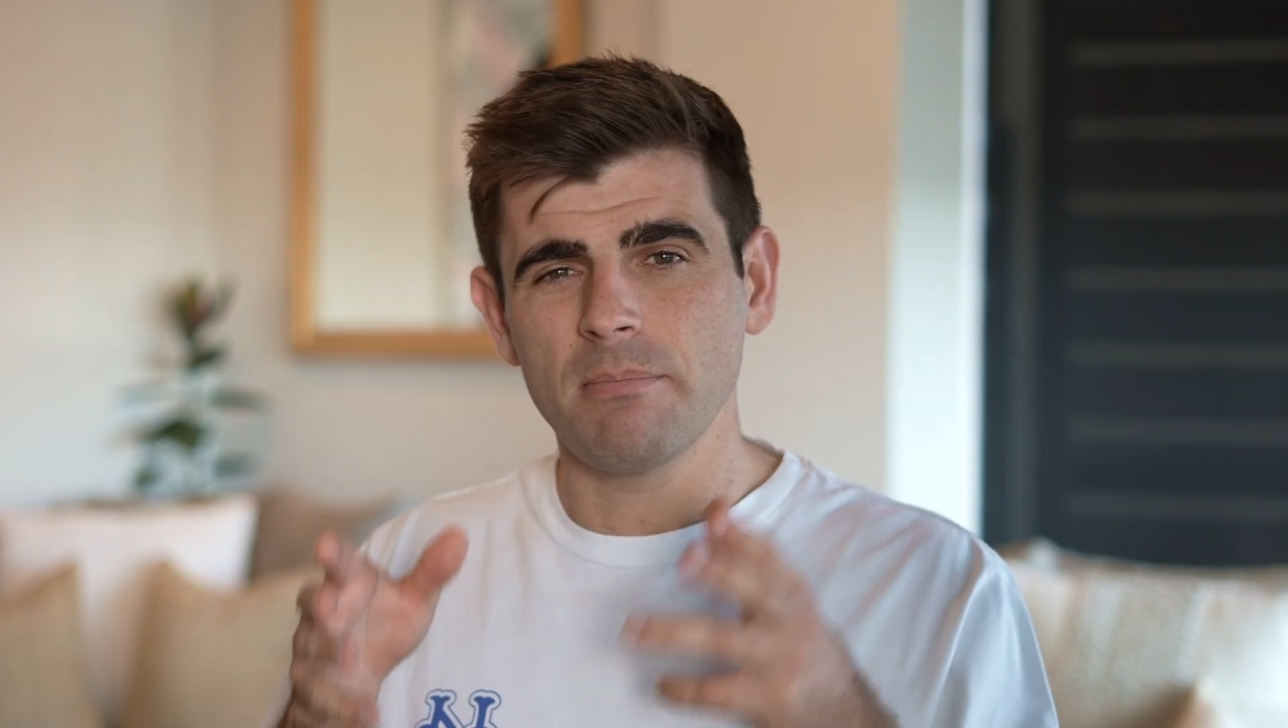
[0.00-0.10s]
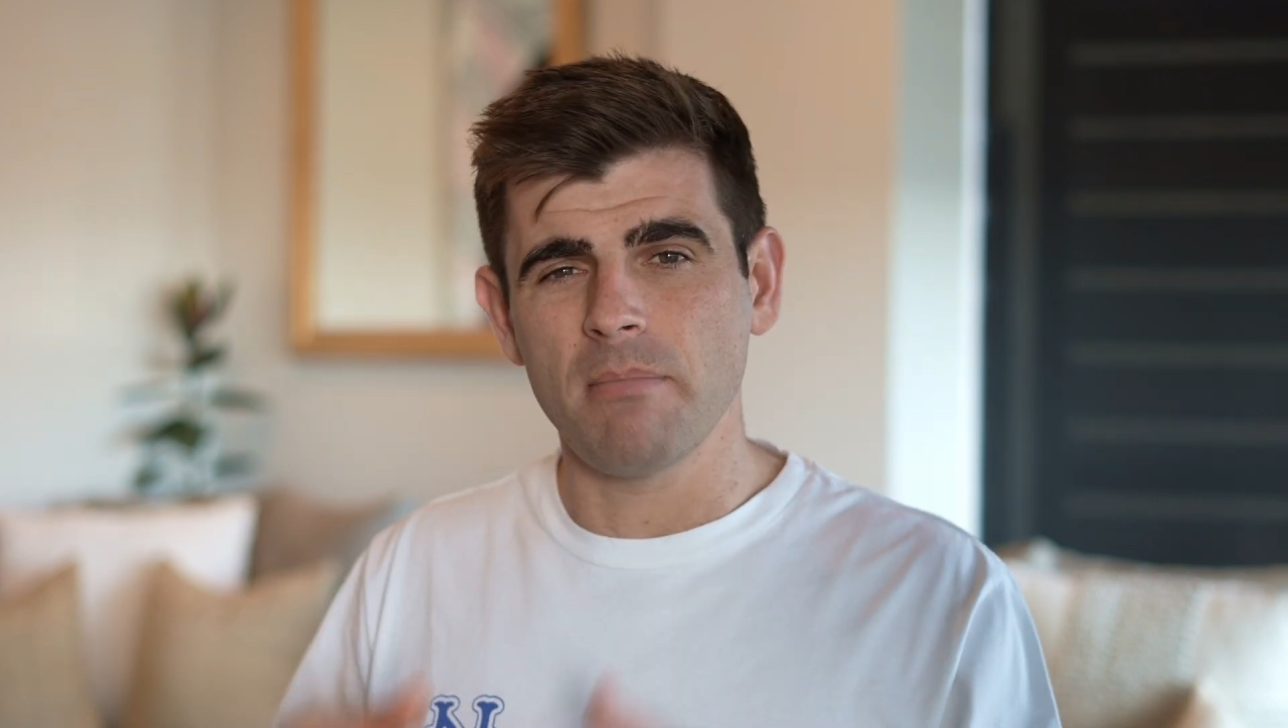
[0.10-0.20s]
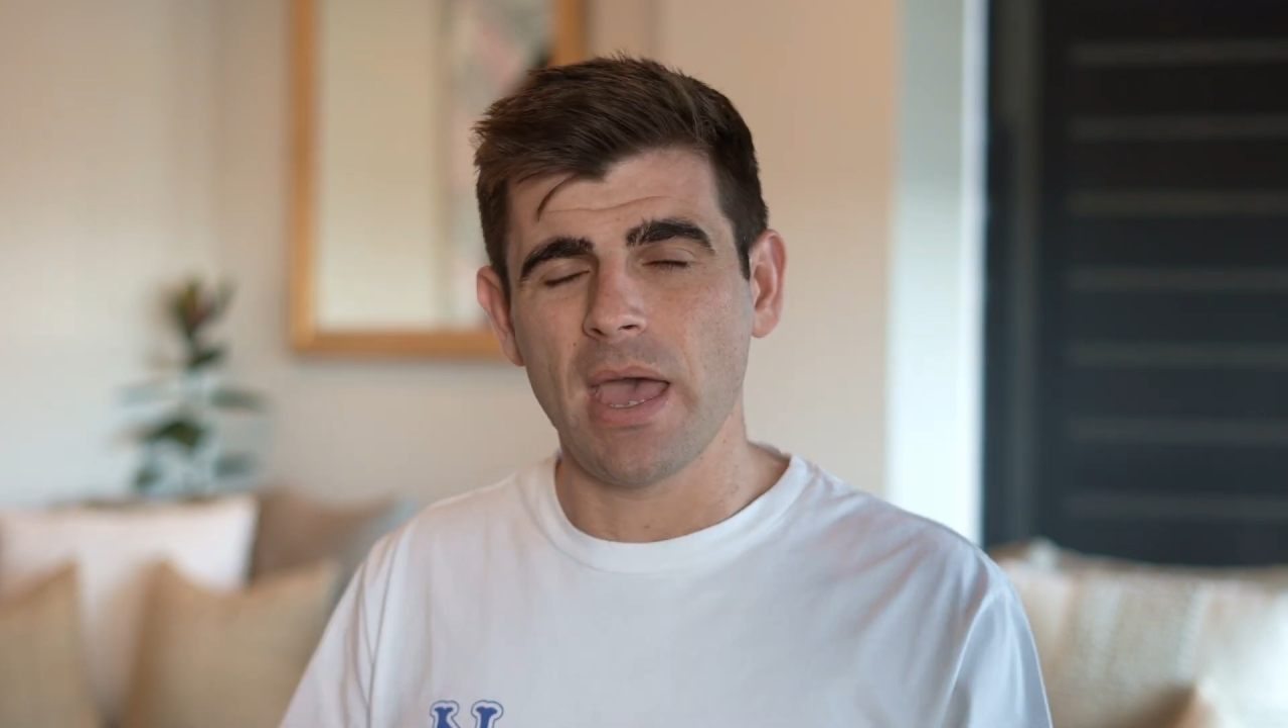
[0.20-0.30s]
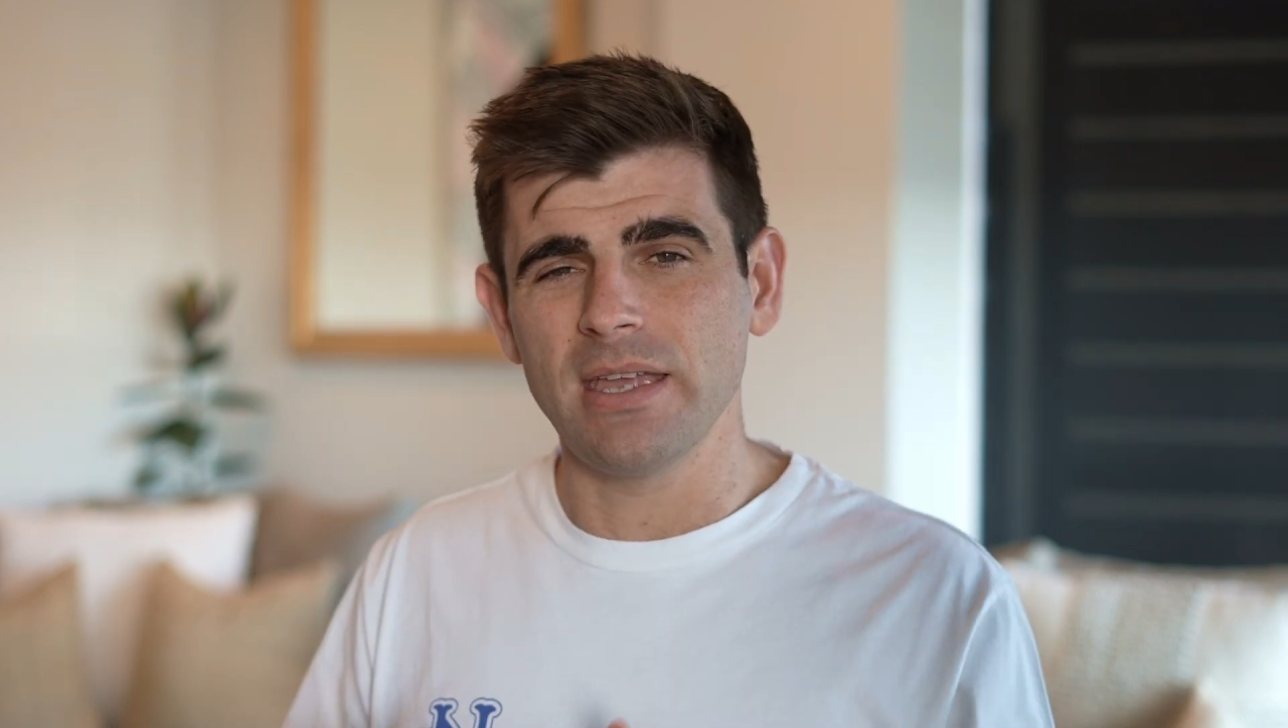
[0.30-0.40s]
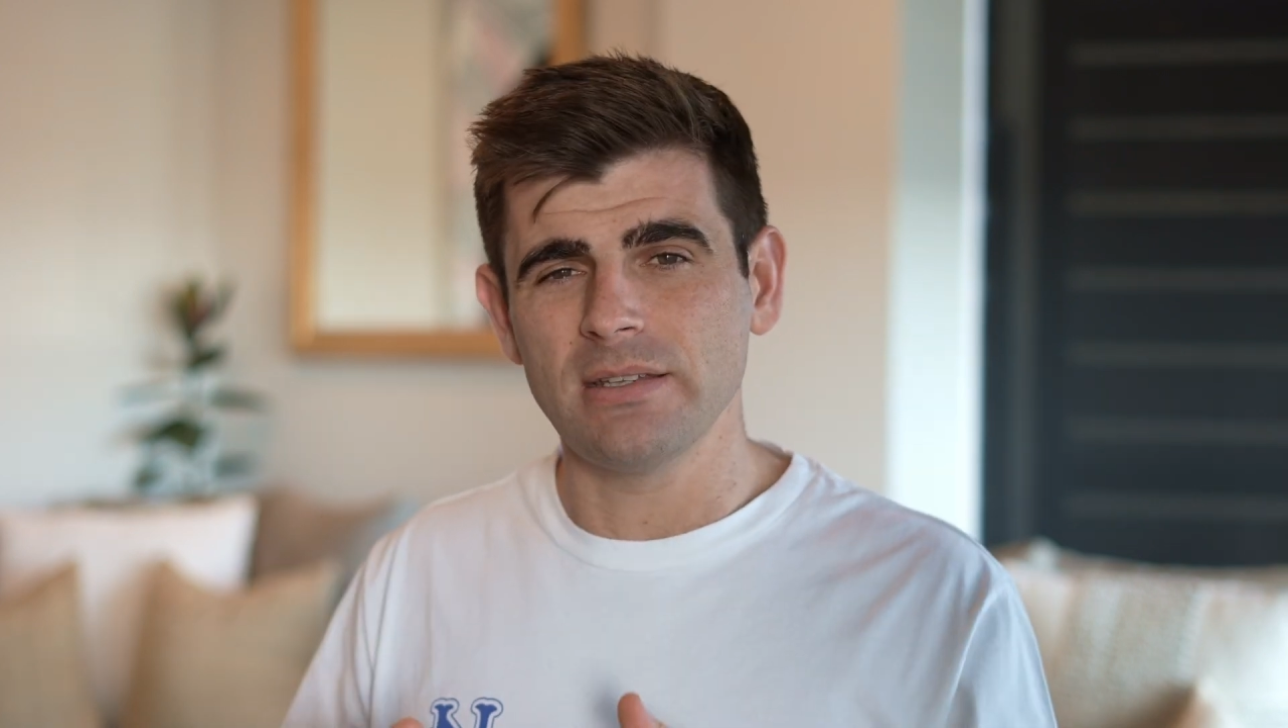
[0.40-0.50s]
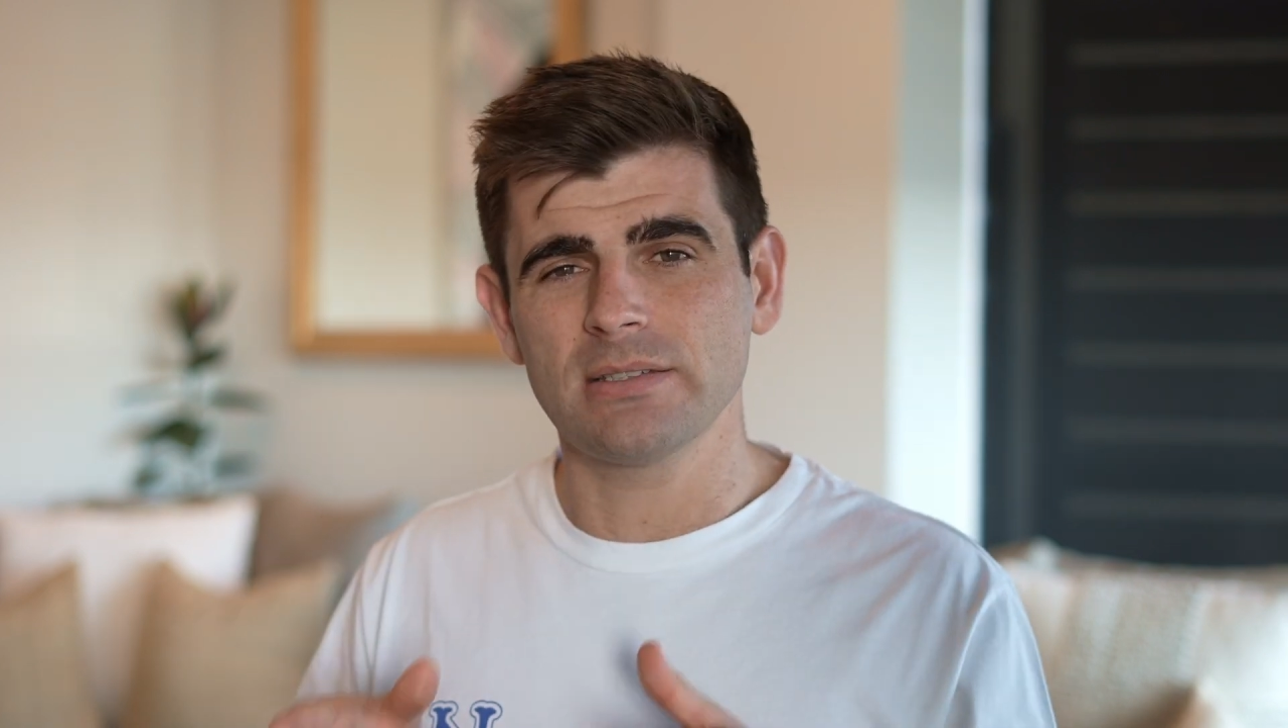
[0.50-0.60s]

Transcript: main